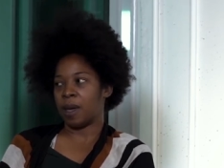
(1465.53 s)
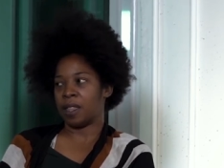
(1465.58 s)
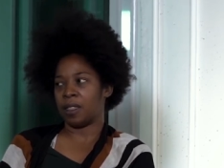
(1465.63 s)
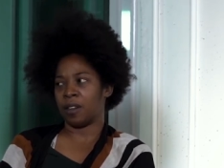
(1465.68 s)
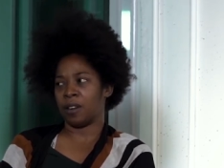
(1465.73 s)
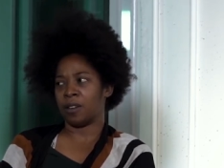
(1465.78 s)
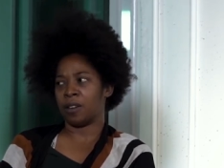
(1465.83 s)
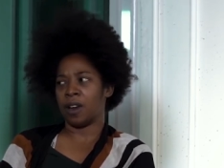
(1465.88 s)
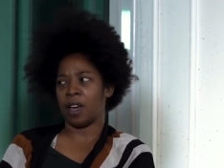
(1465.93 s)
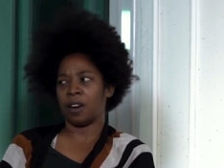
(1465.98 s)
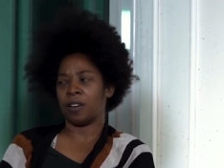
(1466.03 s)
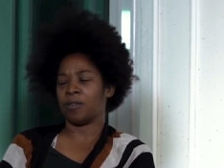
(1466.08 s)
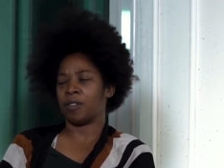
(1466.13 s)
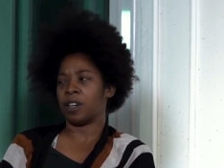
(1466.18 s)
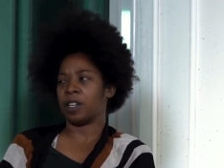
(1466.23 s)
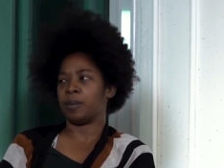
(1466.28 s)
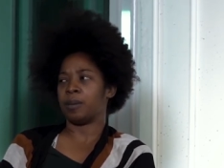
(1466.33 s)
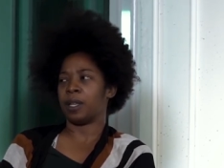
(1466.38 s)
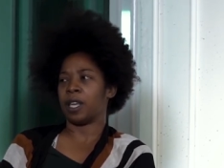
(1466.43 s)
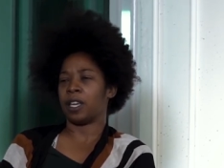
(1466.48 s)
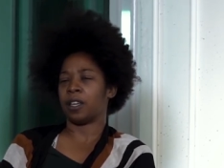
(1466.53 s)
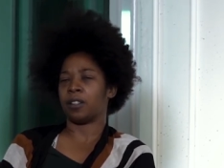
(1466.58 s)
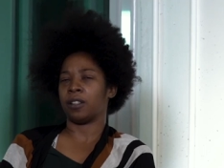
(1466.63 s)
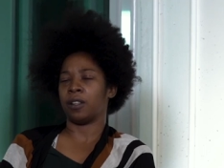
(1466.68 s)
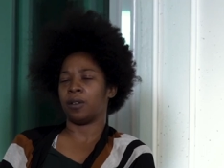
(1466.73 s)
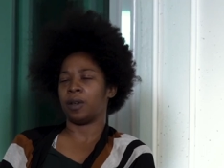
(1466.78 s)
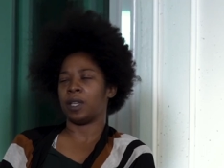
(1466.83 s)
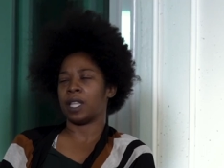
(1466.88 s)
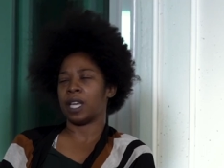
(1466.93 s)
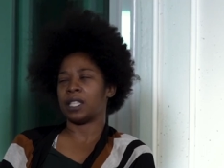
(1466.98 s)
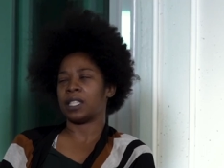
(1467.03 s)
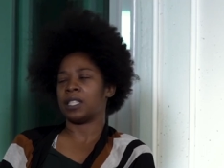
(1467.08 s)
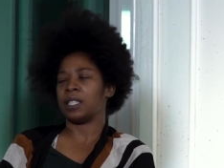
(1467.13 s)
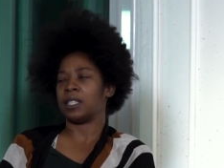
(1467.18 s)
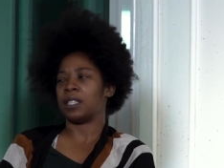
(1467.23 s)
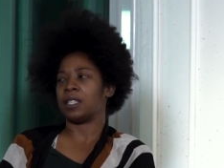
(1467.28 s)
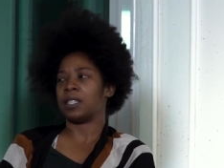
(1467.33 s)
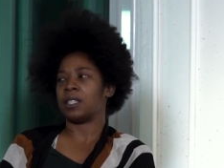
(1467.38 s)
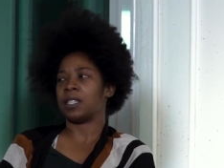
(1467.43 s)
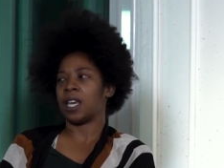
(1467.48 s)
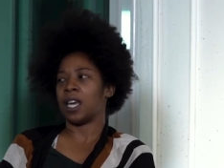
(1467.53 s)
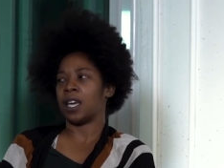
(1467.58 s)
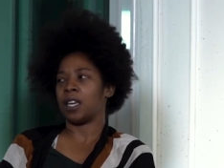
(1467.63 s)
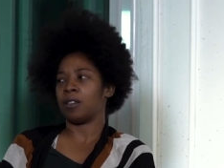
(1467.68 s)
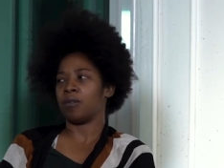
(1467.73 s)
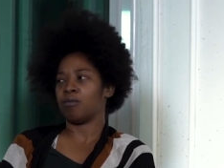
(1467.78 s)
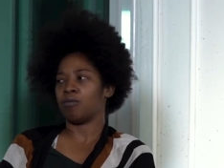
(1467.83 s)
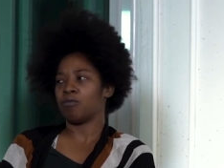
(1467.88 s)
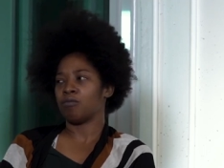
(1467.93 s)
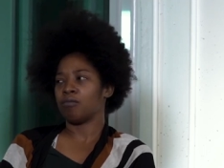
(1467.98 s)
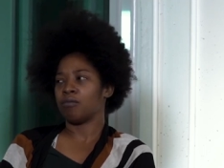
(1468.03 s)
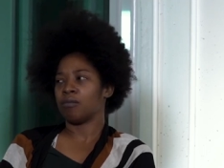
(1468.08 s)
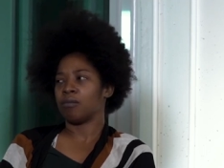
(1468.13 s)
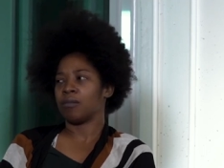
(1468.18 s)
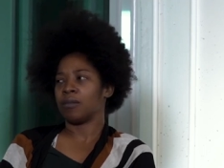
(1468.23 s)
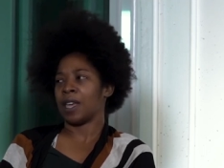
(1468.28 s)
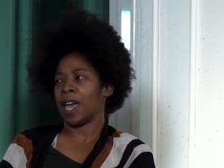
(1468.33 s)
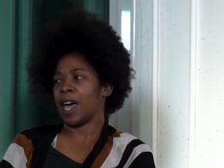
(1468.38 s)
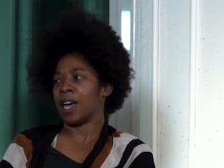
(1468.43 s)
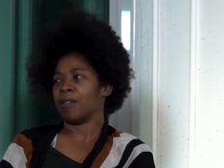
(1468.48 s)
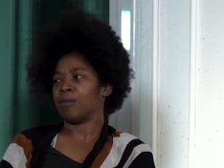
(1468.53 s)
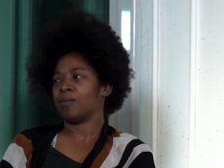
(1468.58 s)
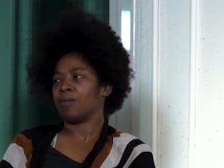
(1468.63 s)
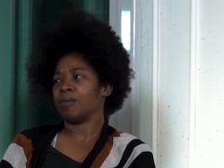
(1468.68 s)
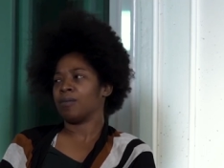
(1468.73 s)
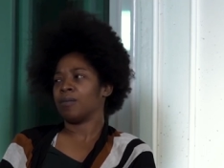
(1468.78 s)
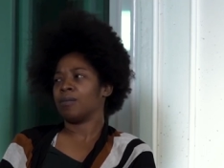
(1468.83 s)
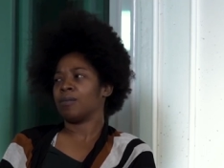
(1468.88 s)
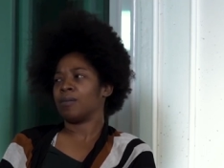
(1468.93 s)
and they're not afraid to be like, Chloe, that's insane. That's crazy. You yeah. sound crazy.